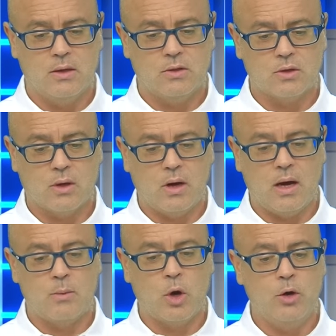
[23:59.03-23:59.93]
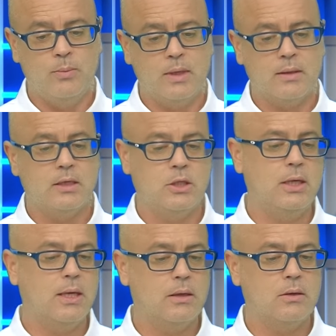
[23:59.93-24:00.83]
So I'm hoping that she
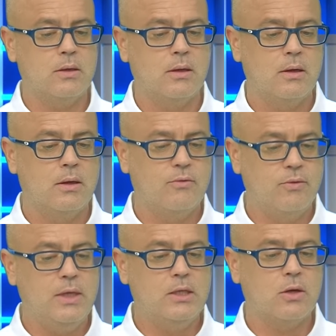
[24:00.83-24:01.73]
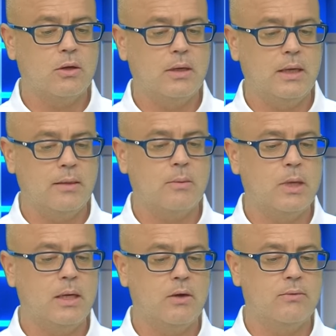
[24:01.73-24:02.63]
can feature in the money